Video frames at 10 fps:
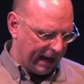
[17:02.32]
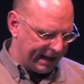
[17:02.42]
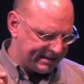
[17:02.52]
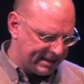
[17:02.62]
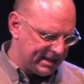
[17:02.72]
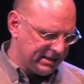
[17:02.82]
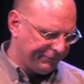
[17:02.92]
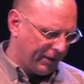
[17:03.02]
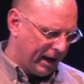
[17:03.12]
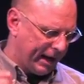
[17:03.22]

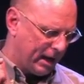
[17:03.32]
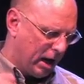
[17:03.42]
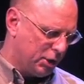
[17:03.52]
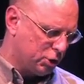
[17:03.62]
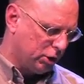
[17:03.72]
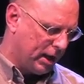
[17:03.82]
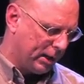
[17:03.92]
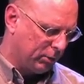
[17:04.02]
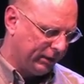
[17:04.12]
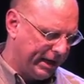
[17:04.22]
Identifying
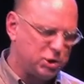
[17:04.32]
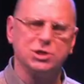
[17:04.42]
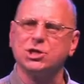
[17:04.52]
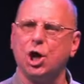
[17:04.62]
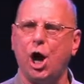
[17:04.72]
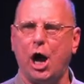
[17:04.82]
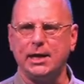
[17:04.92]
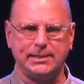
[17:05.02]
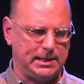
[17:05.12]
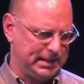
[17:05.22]
underlying relations
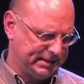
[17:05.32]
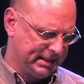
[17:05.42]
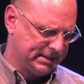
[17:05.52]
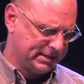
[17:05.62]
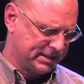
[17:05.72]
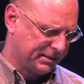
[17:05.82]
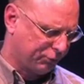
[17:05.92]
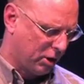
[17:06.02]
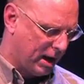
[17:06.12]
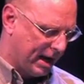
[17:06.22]
causing these senses of
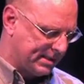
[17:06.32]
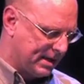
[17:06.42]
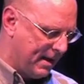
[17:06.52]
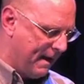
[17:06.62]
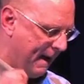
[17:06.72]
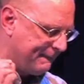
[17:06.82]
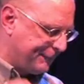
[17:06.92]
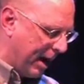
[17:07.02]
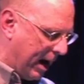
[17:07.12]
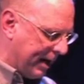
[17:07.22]
surprise.
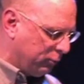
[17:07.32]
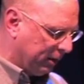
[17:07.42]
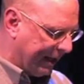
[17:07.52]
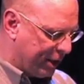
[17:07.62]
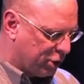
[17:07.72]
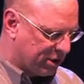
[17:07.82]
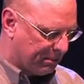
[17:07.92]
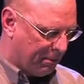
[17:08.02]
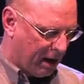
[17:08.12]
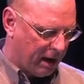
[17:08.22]
Find relations
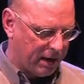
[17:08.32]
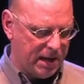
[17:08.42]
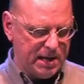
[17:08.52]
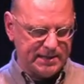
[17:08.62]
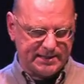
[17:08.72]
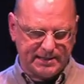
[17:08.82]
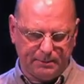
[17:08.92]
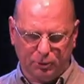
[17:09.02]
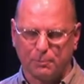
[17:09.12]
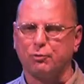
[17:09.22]
among
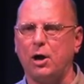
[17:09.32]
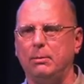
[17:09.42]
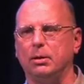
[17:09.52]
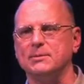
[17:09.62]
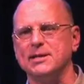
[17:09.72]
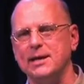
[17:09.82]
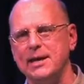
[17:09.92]
similar problems